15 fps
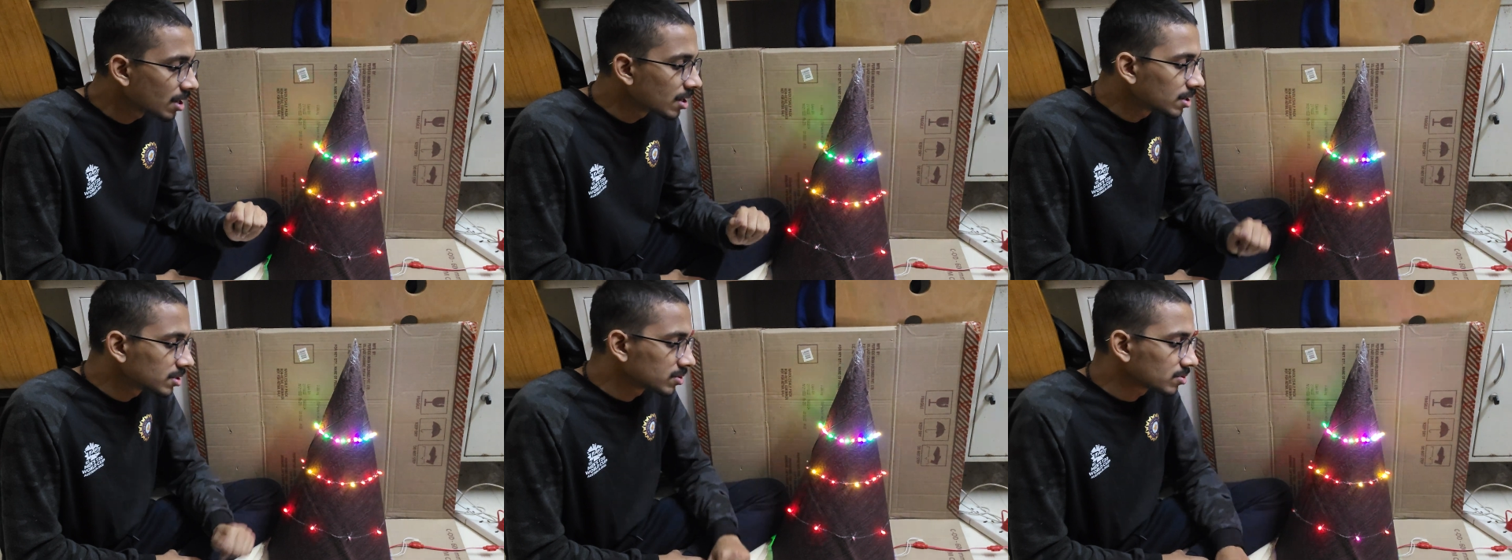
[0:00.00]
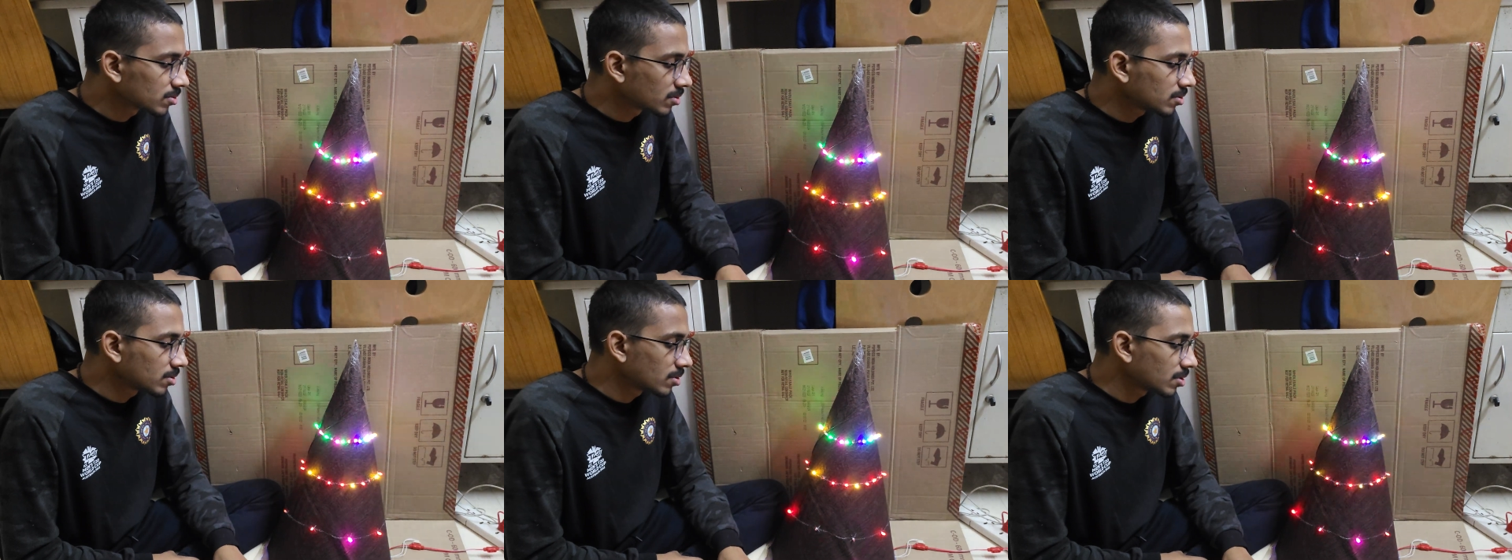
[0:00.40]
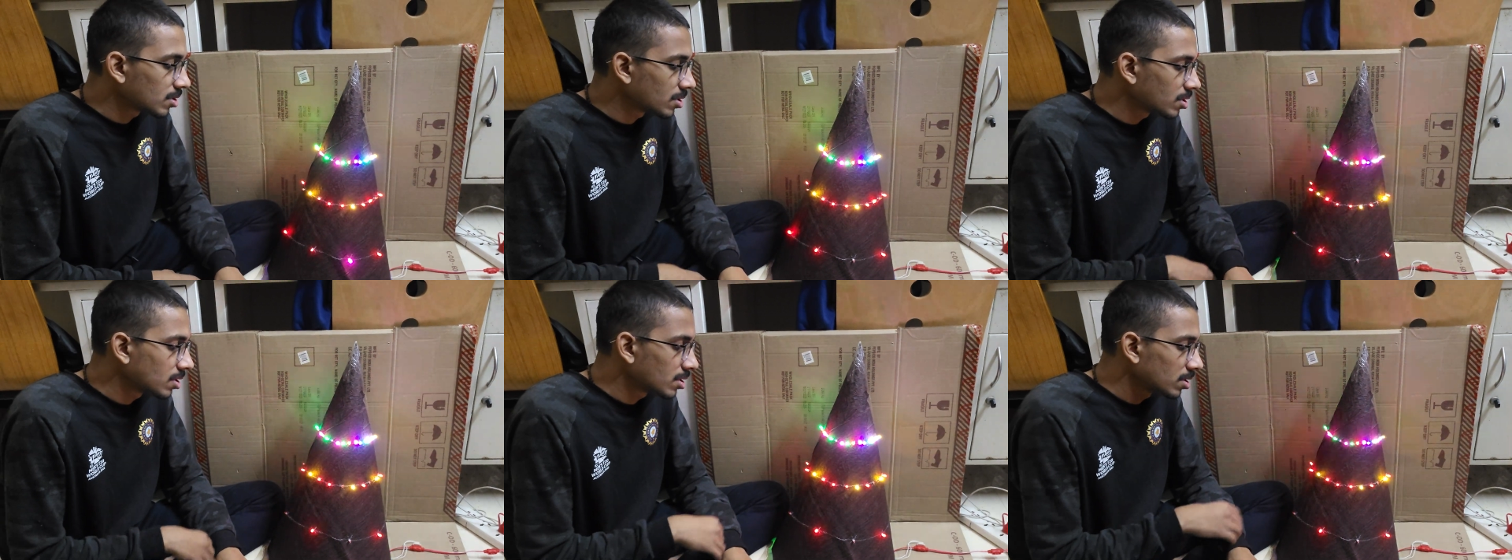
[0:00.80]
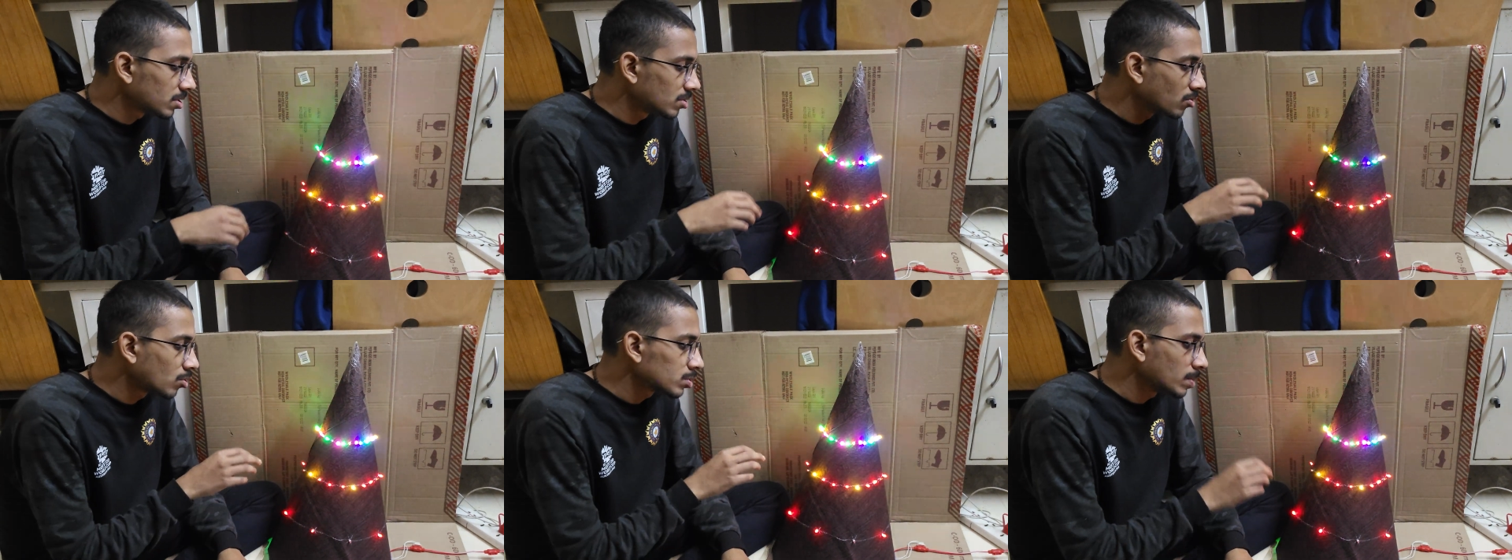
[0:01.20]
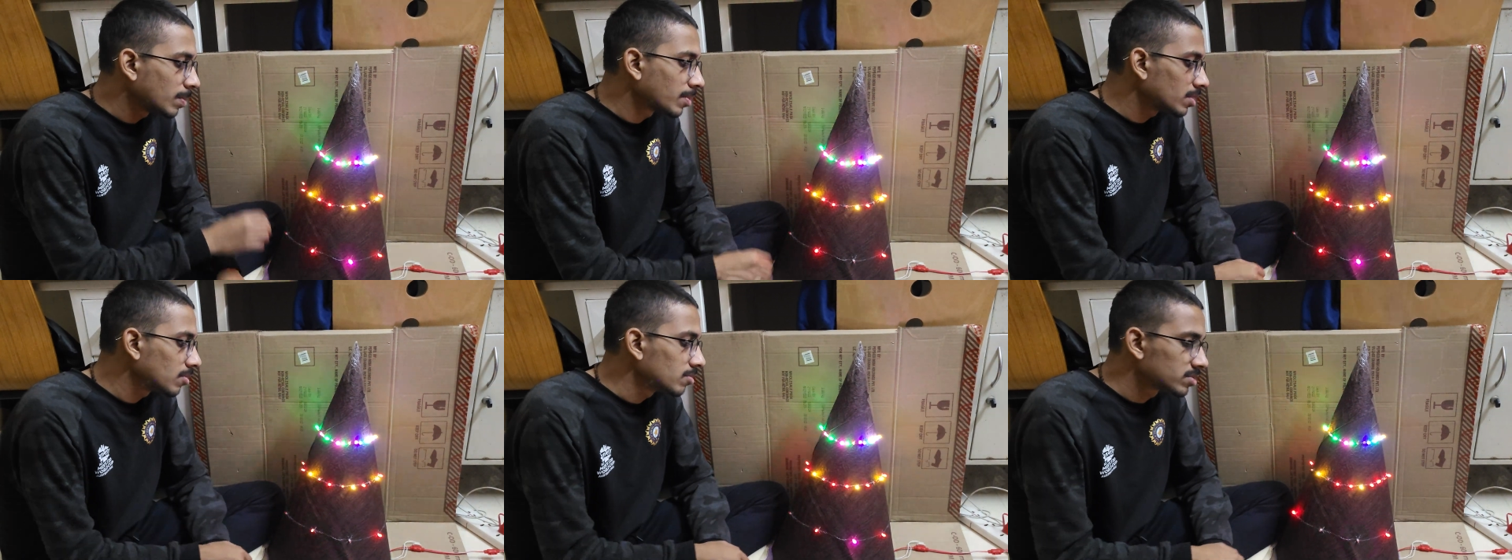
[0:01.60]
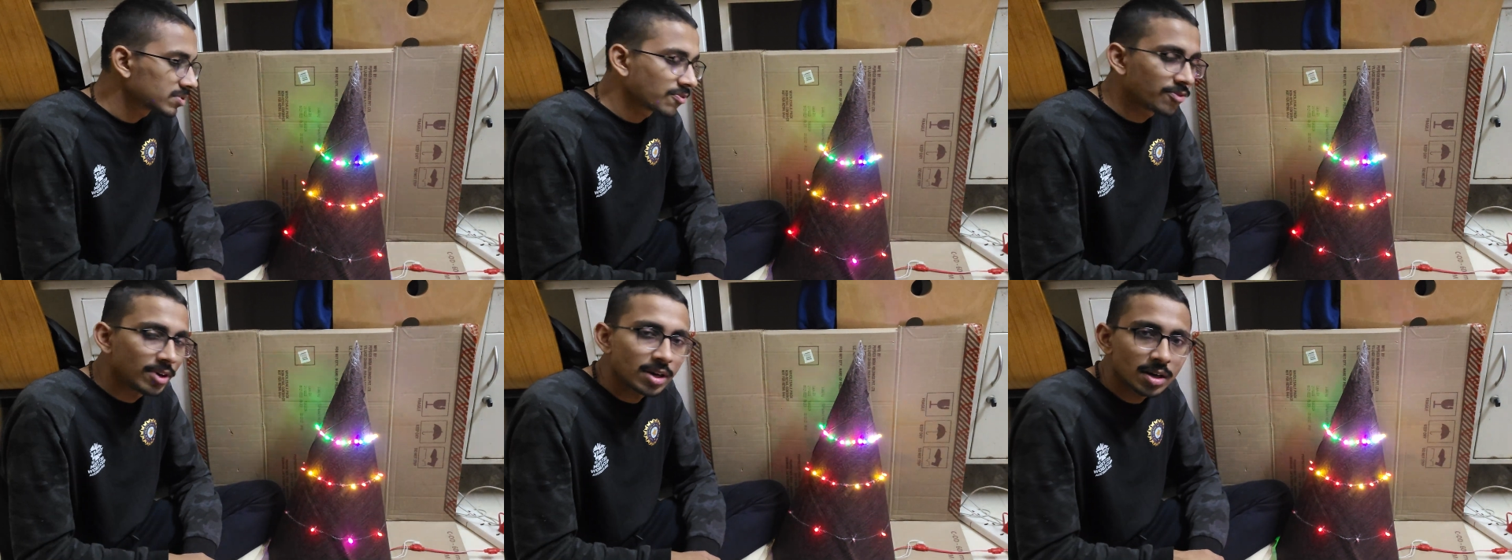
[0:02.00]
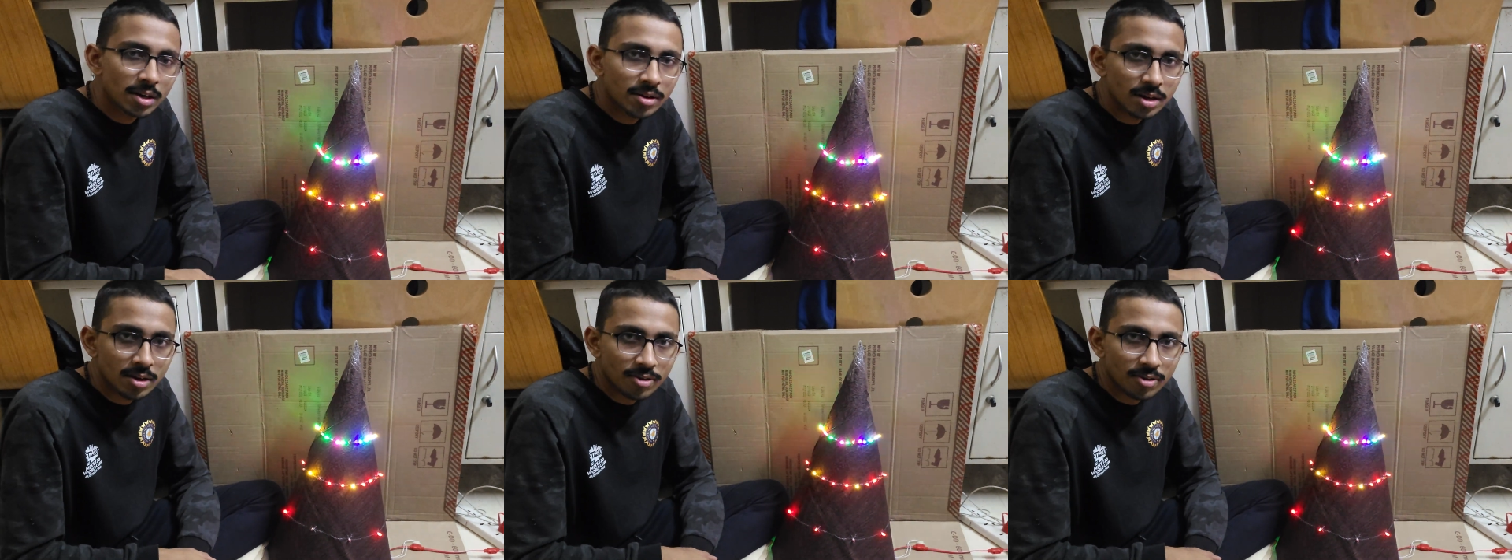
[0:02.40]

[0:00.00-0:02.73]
So those people who filled